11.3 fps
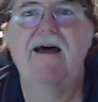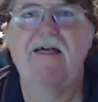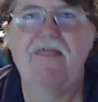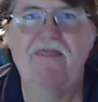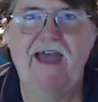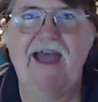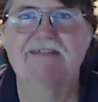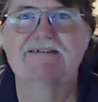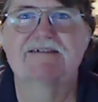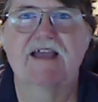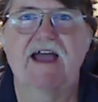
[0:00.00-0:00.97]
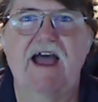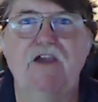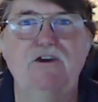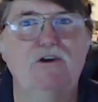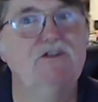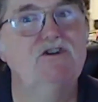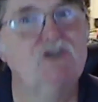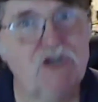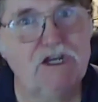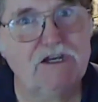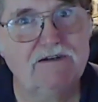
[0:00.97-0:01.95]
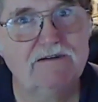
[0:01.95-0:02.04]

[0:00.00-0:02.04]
That's how you can cheat